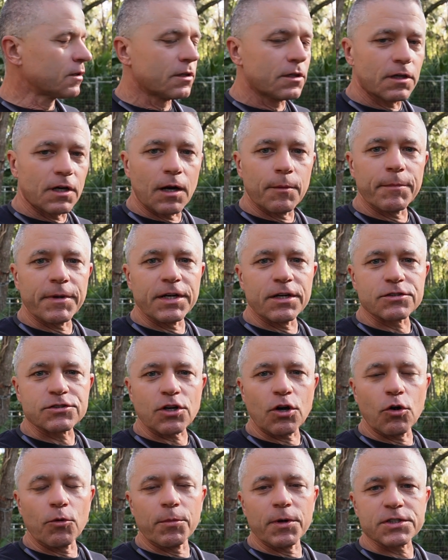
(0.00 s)
I mean there's
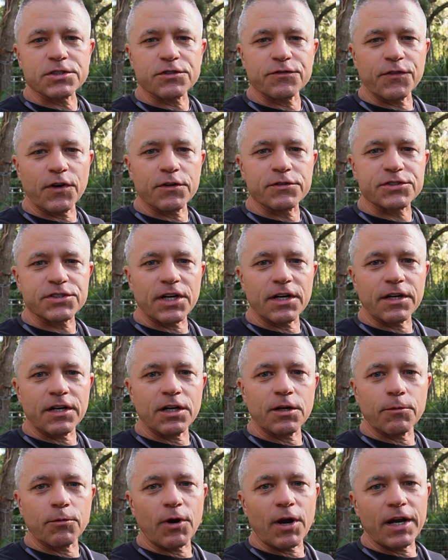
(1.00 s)
a whole bunch of folks out
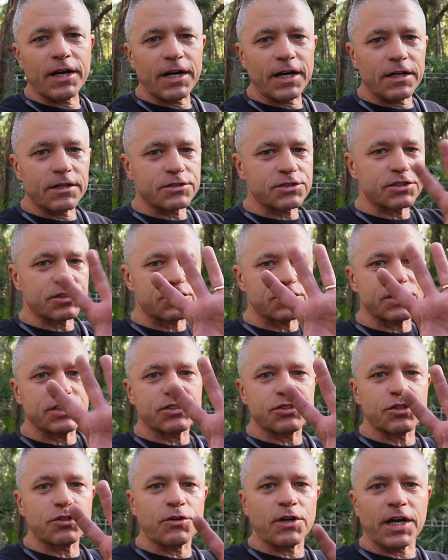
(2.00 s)
here right now. It's just these
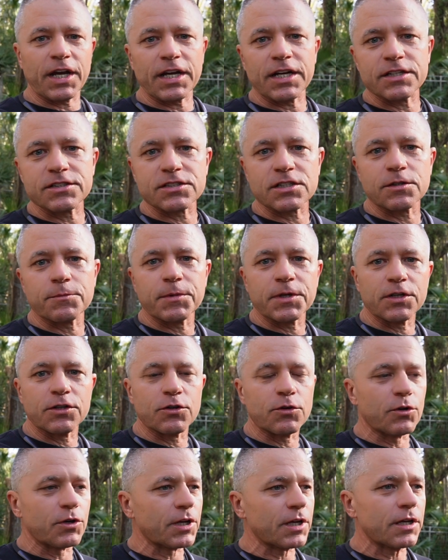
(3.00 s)
two hands that have been
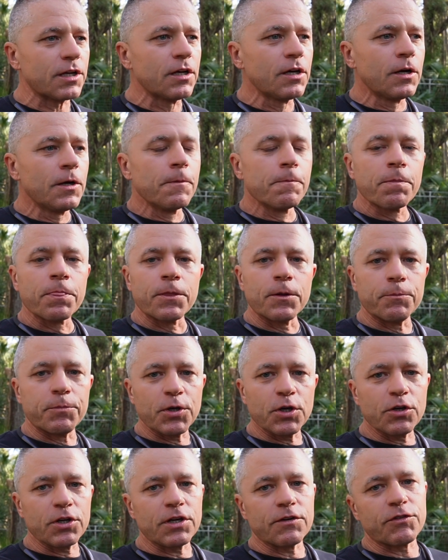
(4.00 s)
doing it. The
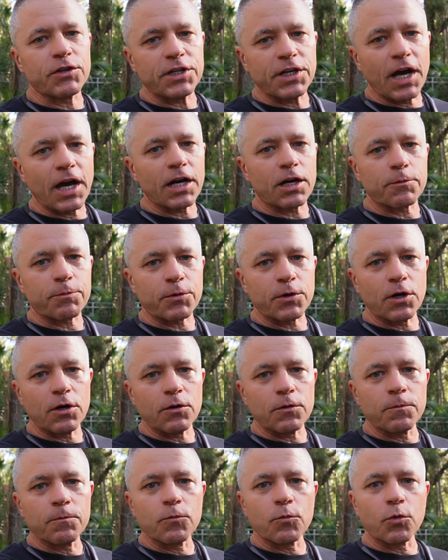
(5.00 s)
beauty of the Jaeger
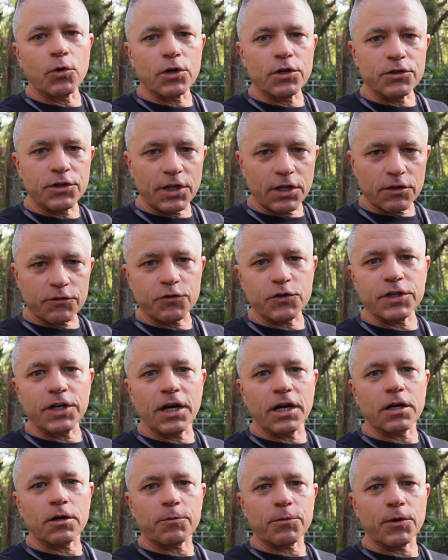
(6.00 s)
Pro, we're a dealer for
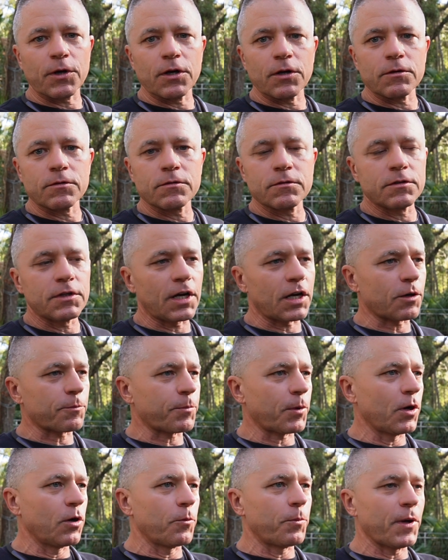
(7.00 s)
Jaeger Pro. Jaeger
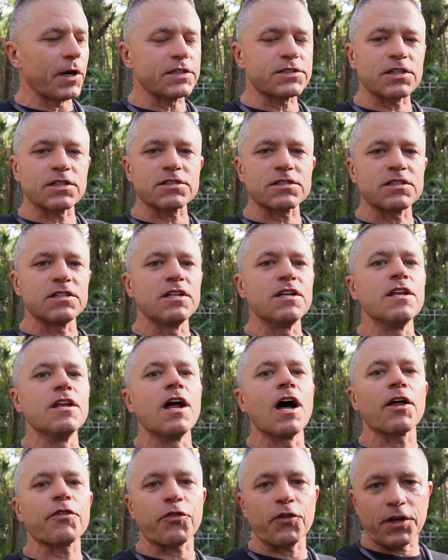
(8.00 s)
Pro pays us
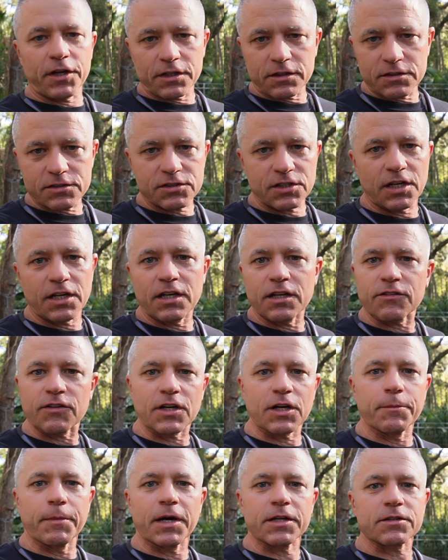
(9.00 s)
nothing to say
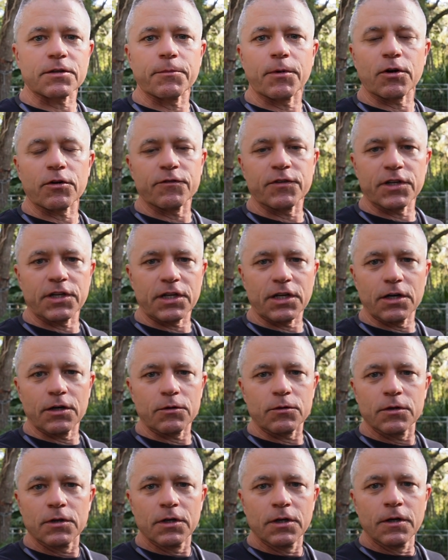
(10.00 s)
anything about them on a
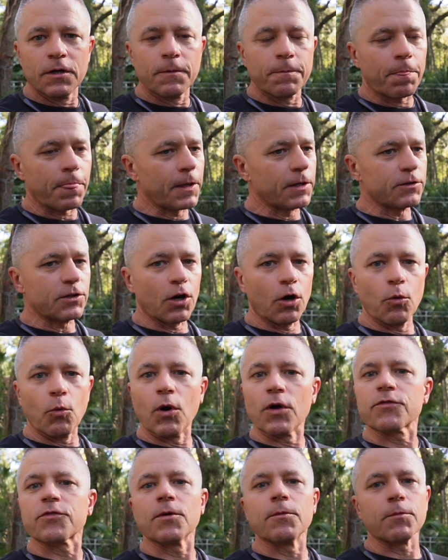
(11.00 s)
video and don't
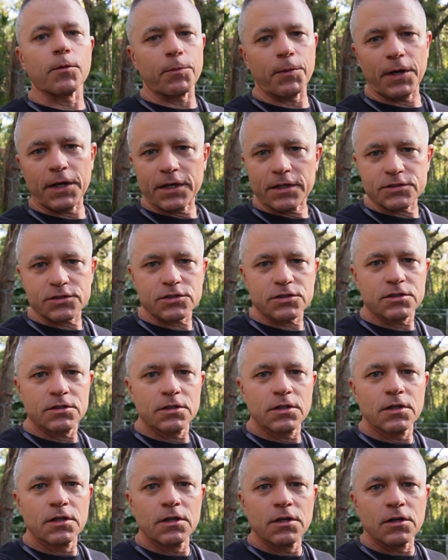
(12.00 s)
want them to pay us.
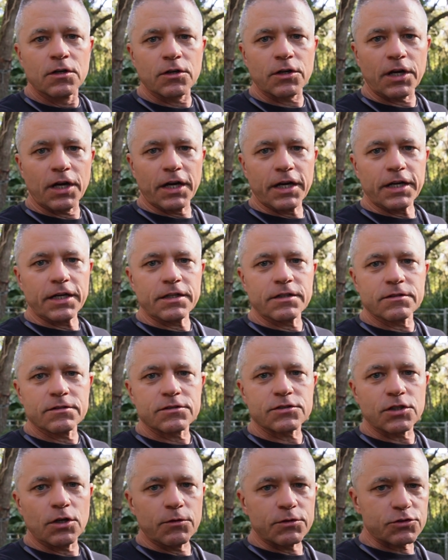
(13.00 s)
Okay,
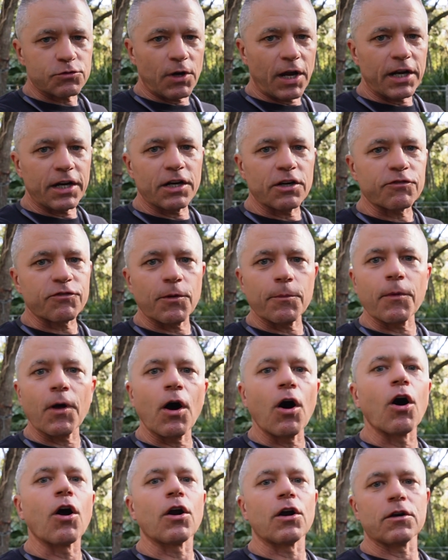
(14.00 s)
so it's right here from the
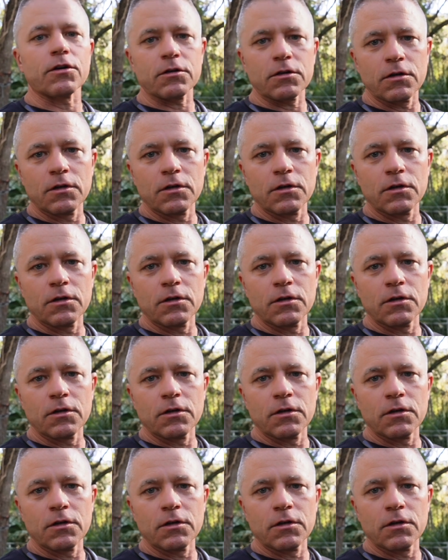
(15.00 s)
heart.